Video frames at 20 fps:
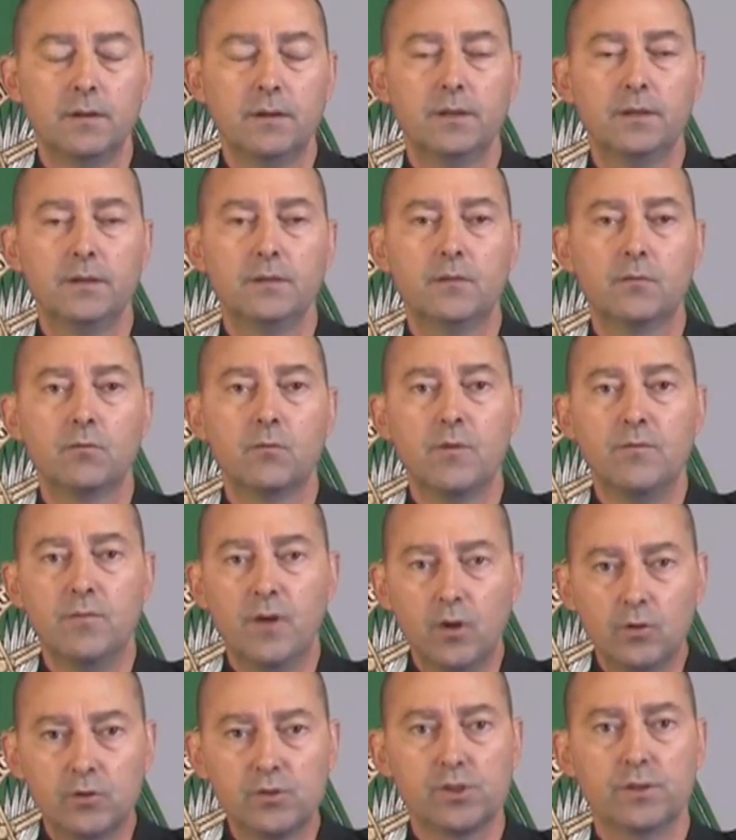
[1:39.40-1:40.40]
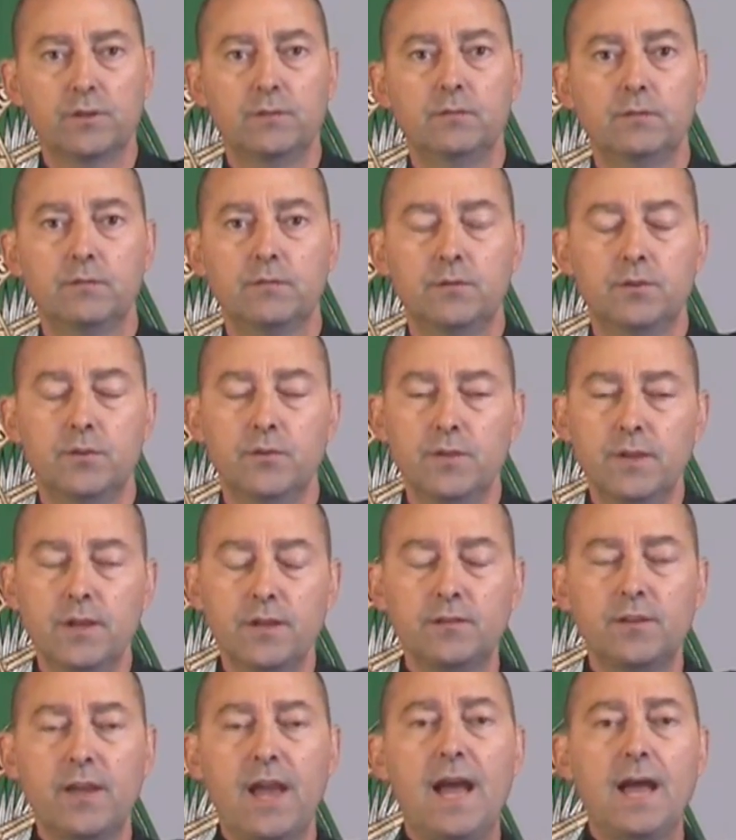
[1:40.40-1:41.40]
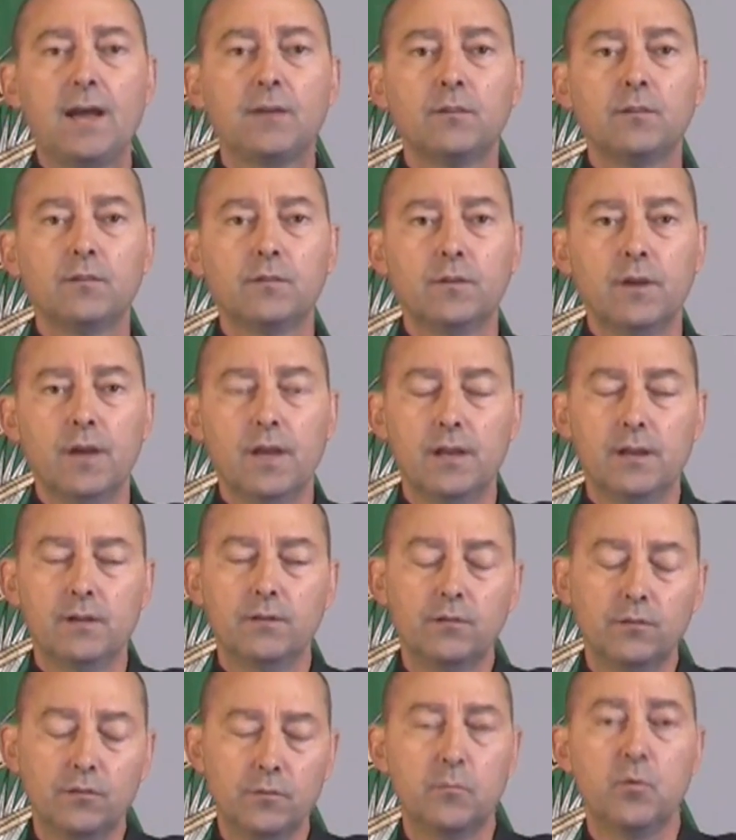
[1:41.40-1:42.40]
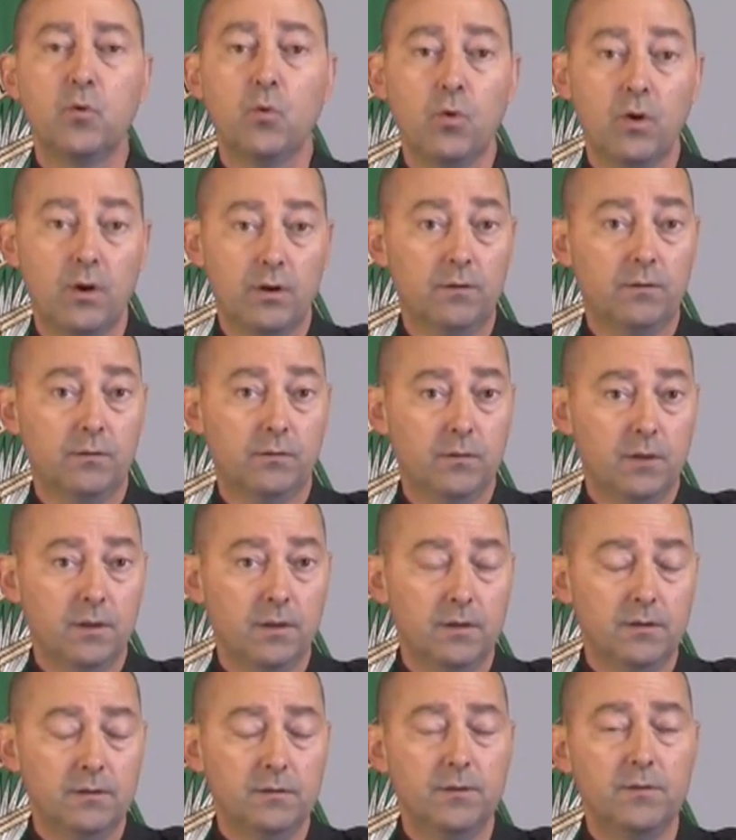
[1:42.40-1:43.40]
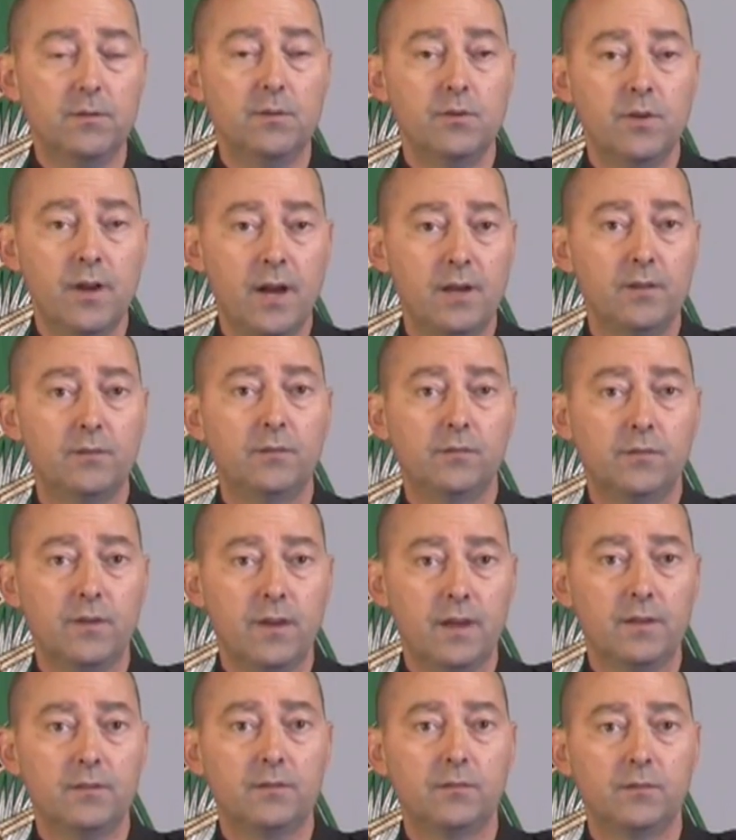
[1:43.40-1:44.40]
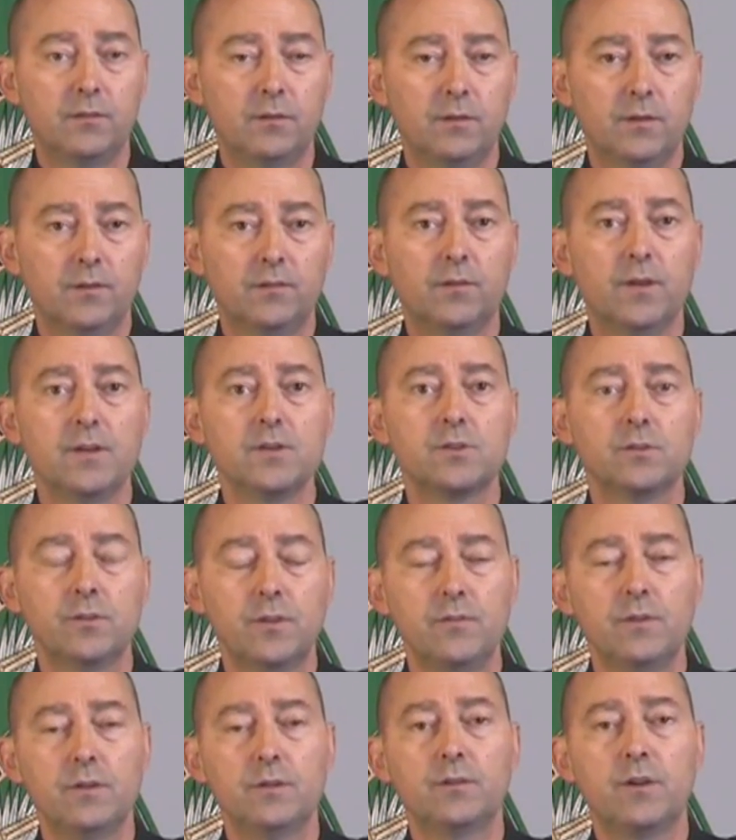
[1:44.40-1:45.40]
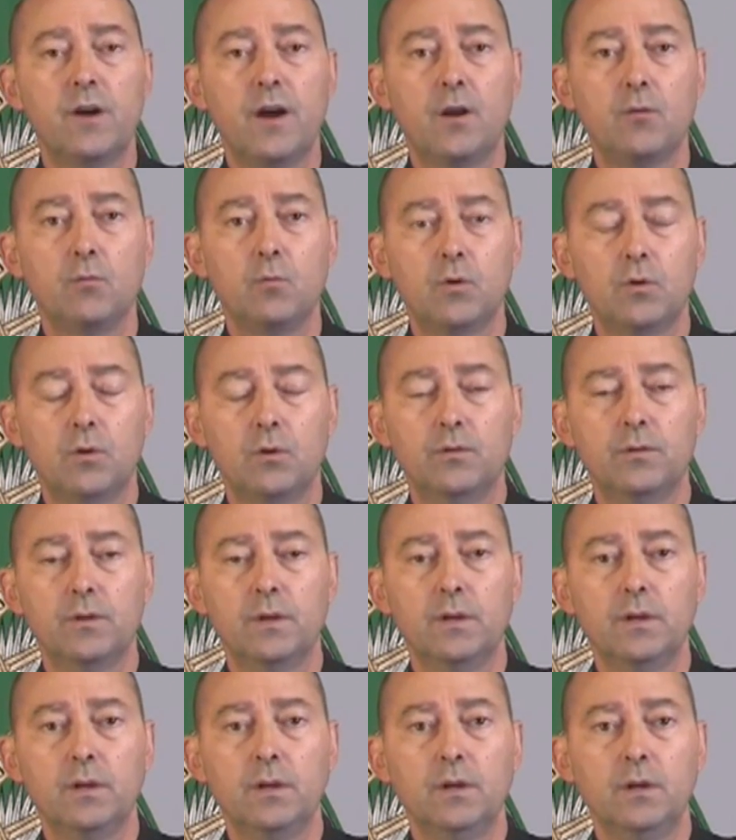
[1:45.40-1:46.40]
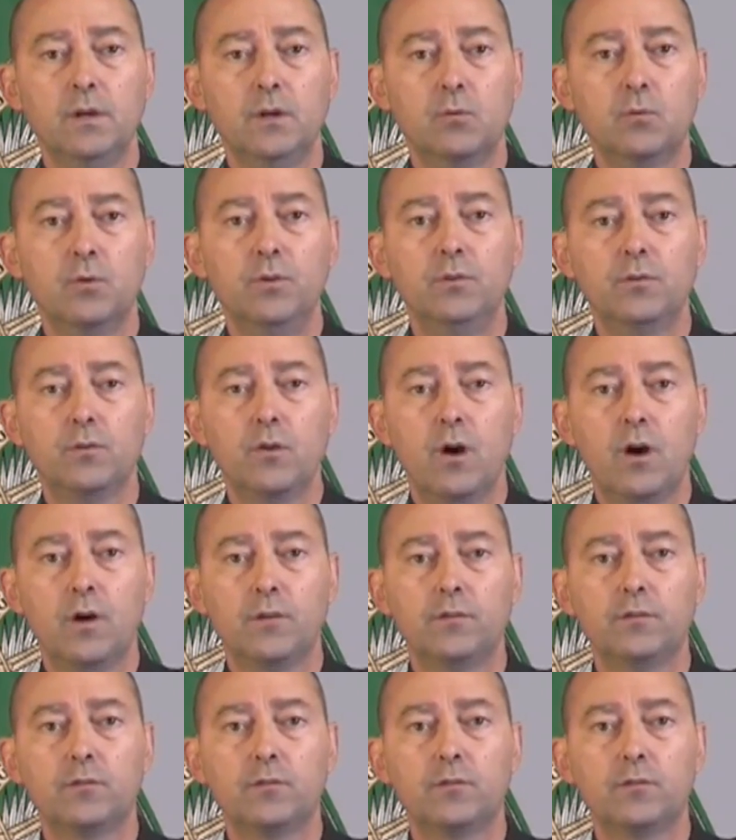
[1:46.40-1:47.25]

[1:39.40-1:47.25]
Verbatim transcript: in revulsion to the attacks and in support to the United States, essentially the entire world. We saw